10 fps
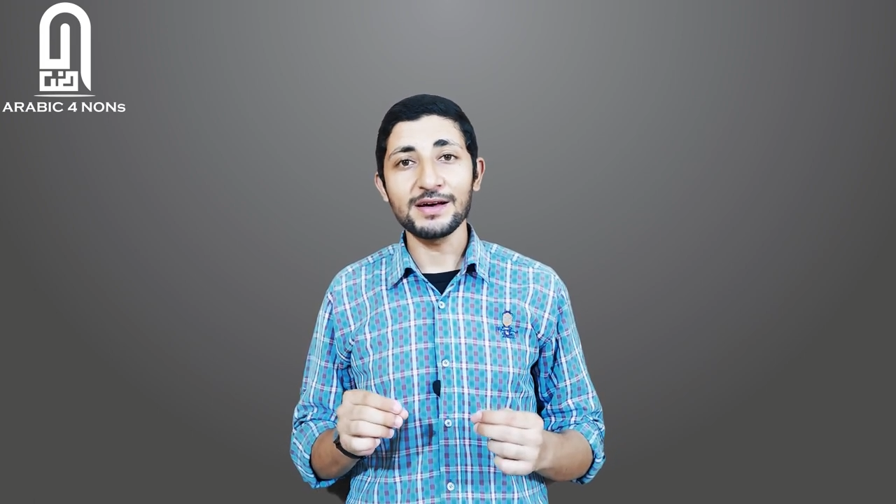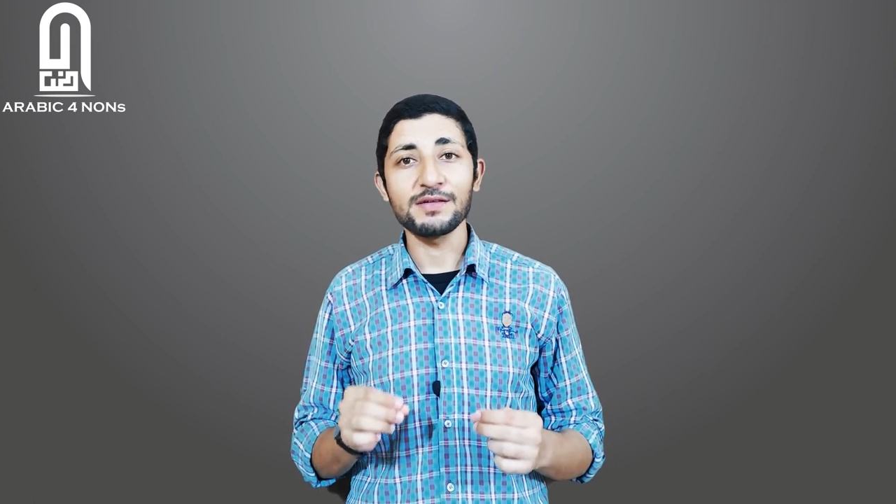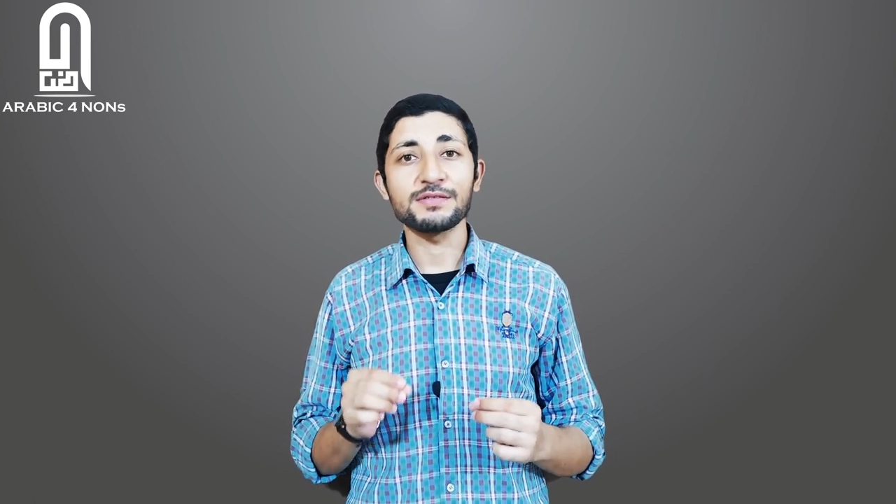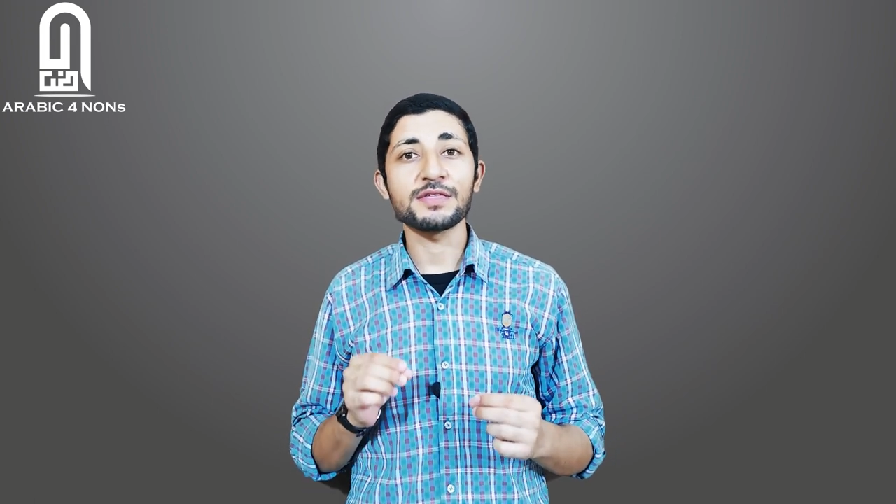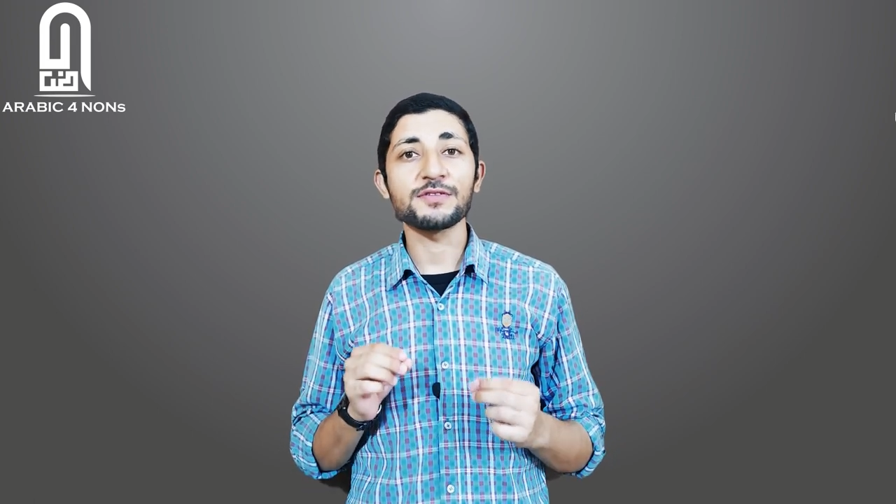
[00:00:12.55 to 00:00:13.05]

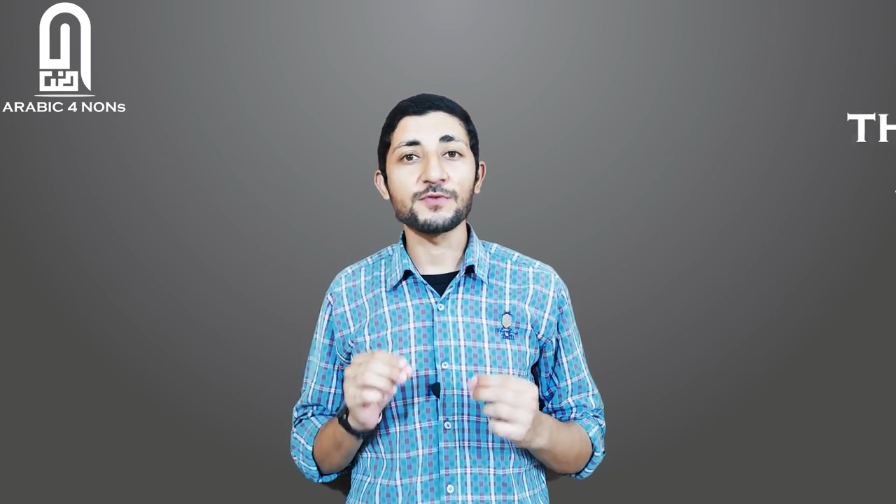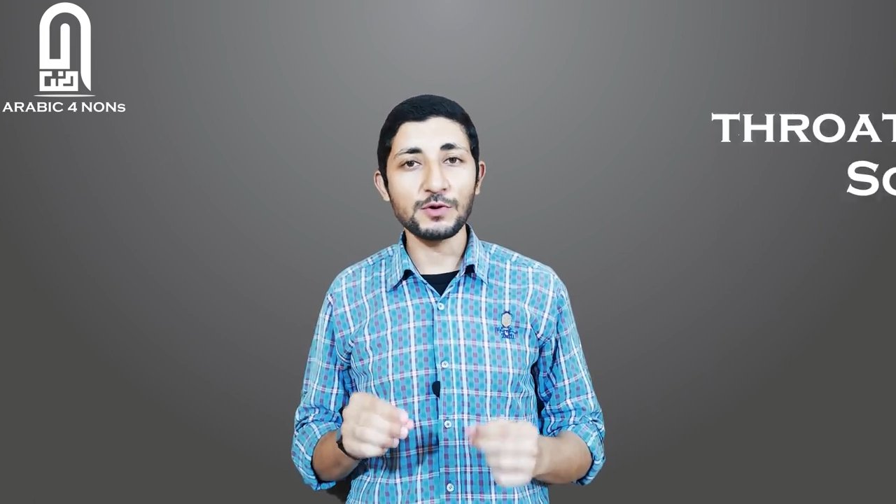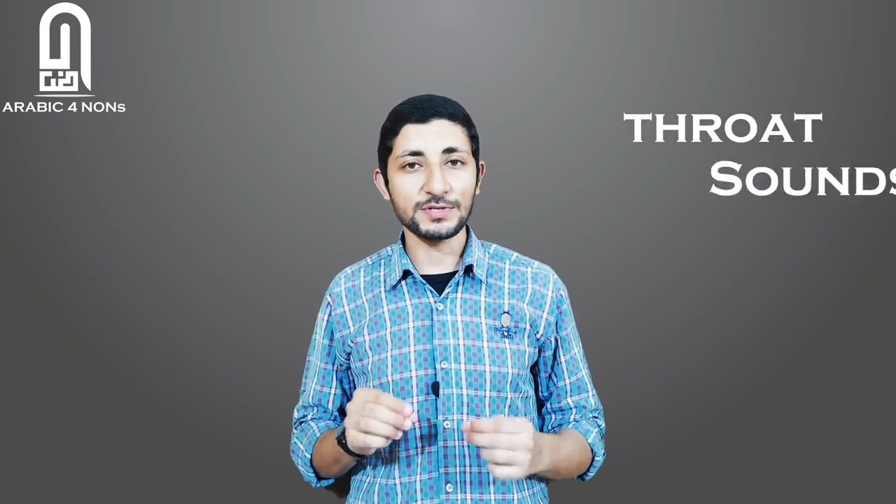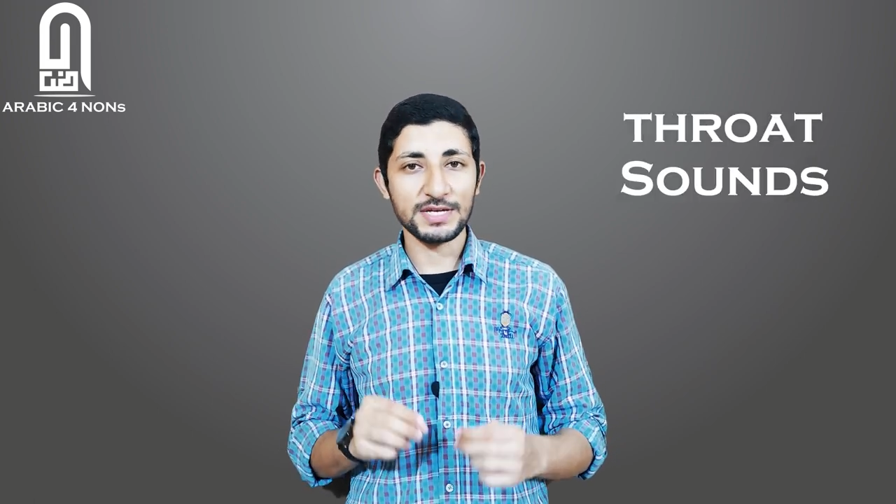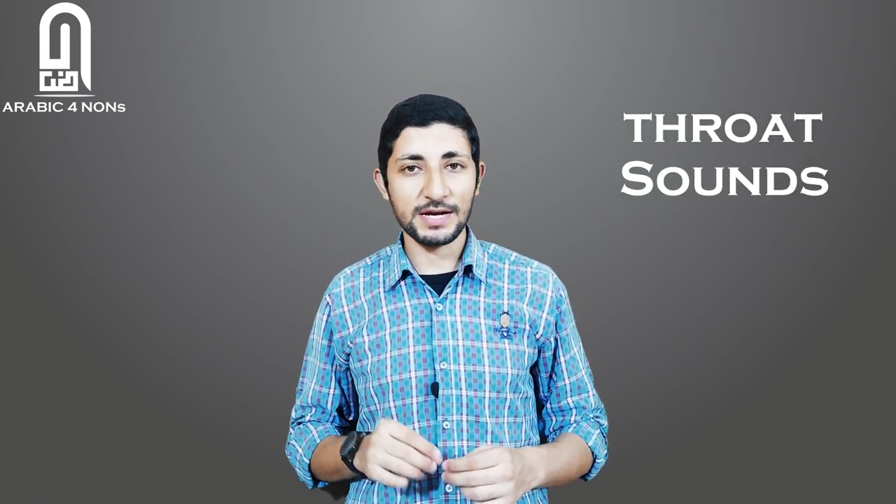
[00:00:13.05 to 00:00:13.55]
the
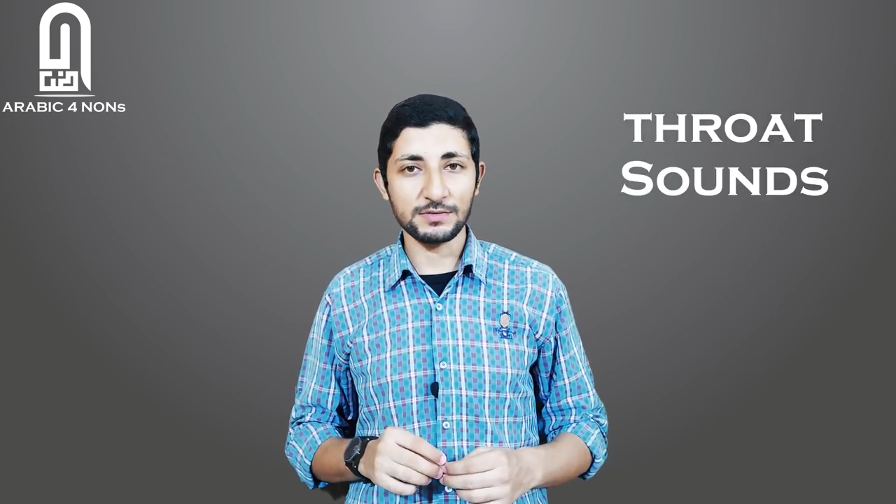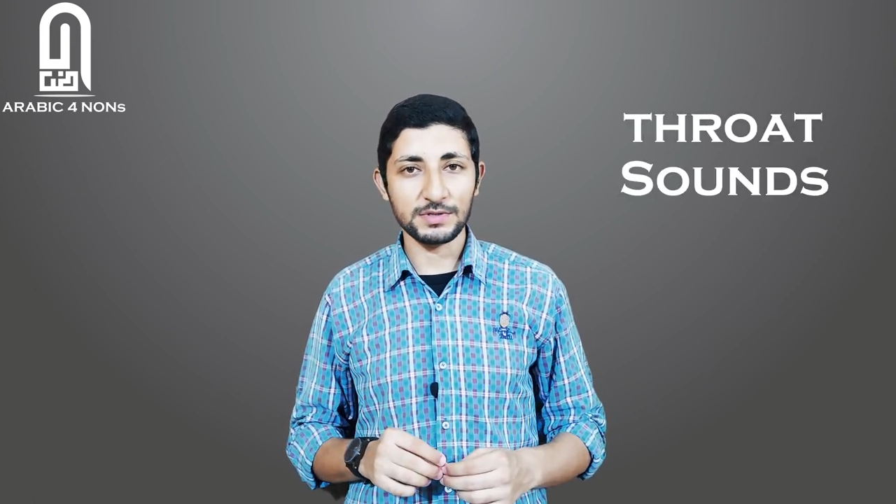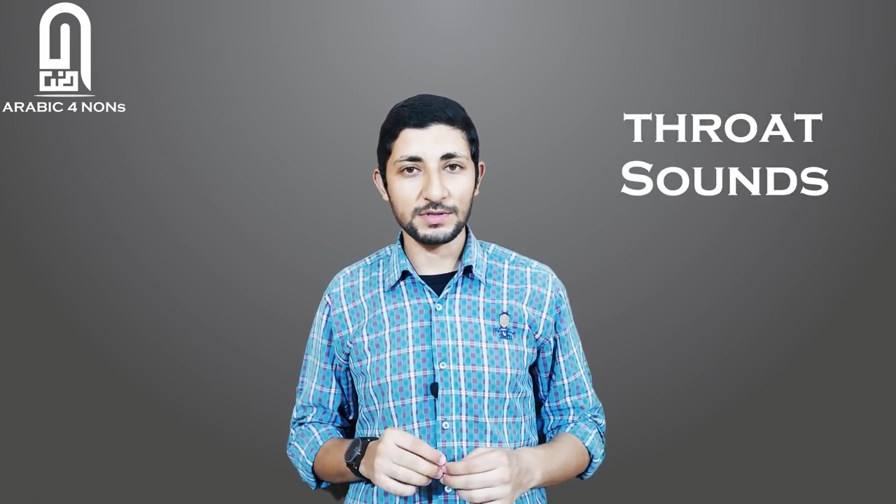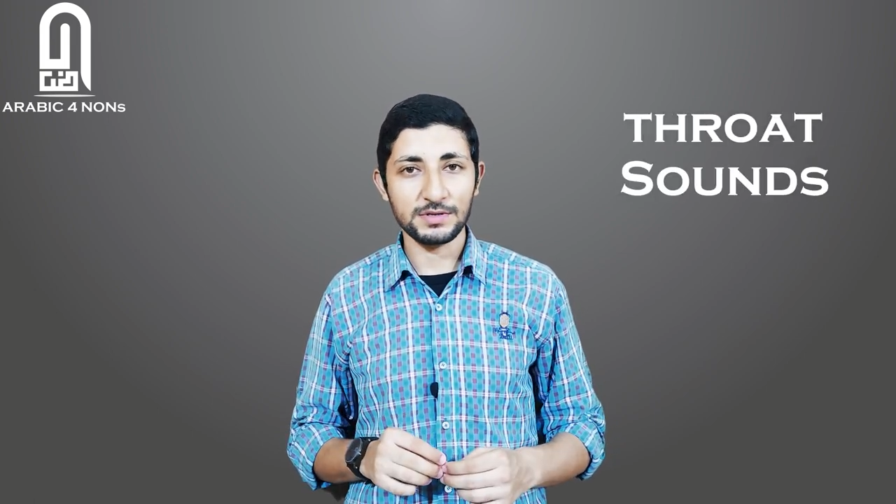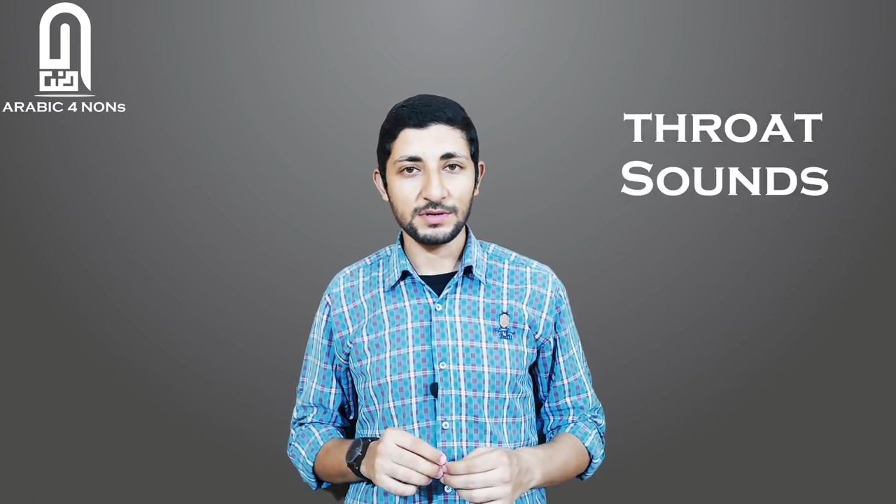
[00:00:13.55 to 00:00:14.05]
throat sounds.